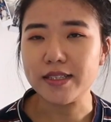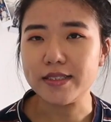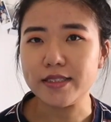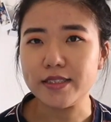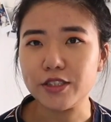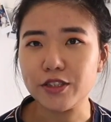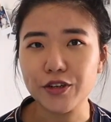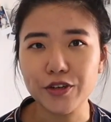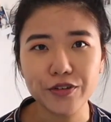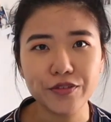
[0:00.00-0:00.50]

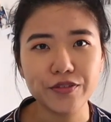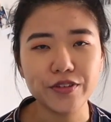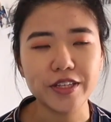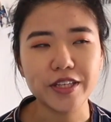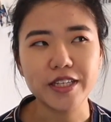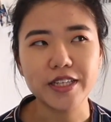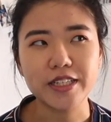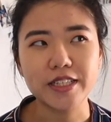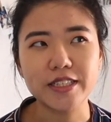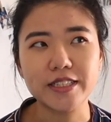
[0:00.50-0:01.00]
and
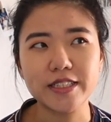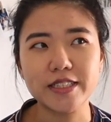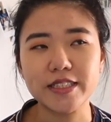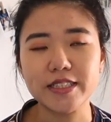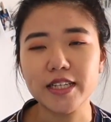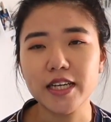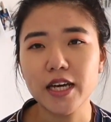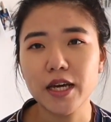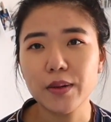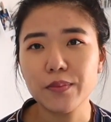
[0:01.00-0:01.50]
hopefully it can
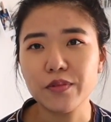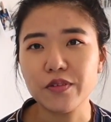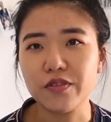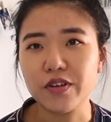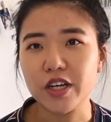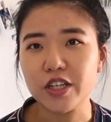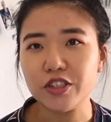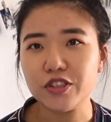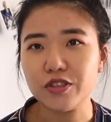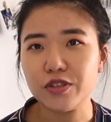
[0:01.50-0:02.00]

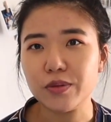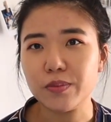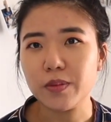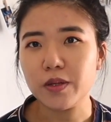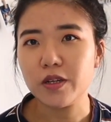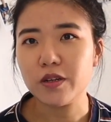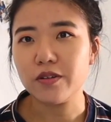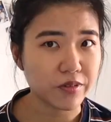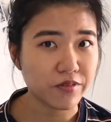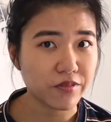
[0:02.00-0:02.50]
provide you a
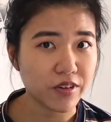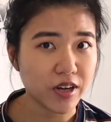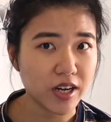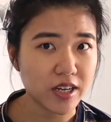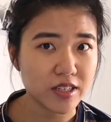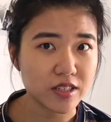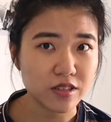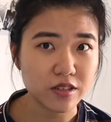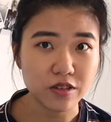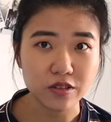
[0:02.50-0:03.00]
bit of
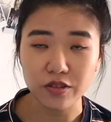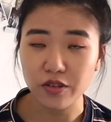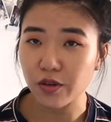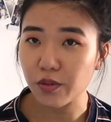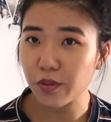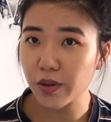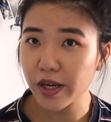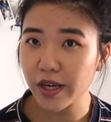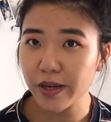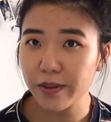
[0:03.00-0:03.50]
advice along the
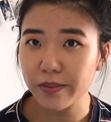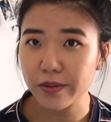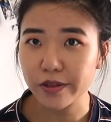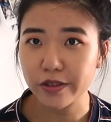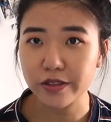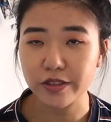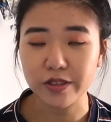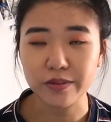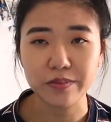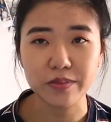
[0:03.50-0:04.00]
way
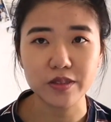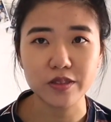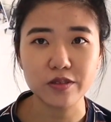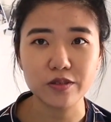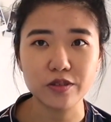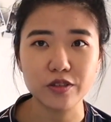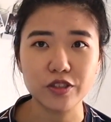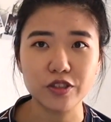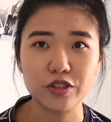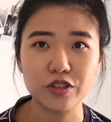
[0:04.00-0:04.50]
because I'm
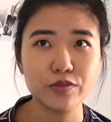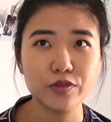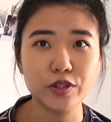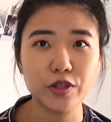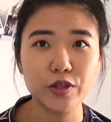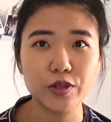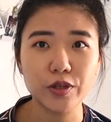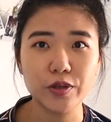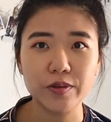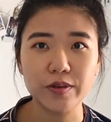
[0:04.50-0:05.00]
still just
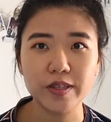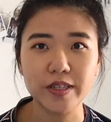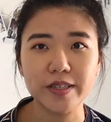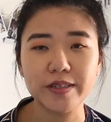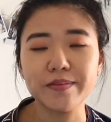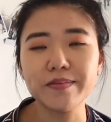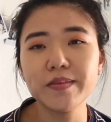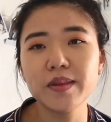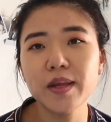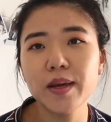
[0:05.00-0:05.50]
YOLOing
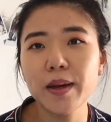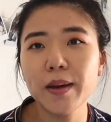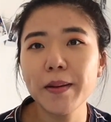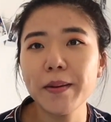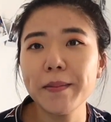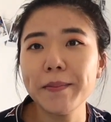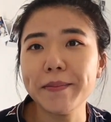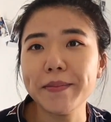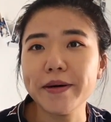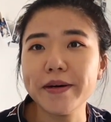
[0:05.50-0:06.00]
it,
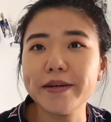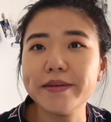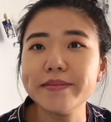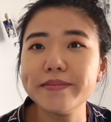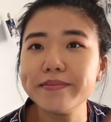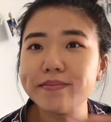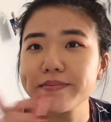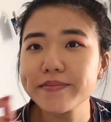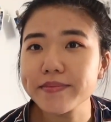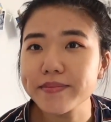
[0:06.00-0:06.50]
but
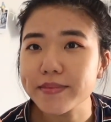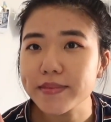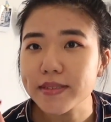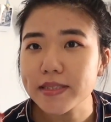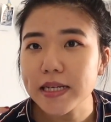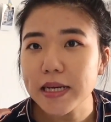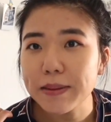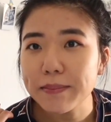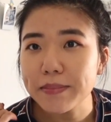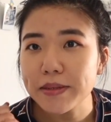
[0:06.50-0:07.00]

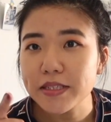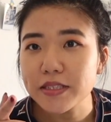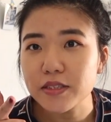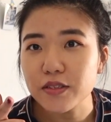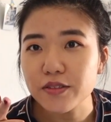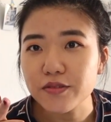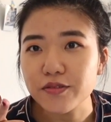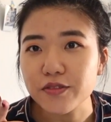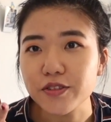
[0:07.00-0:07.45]
please look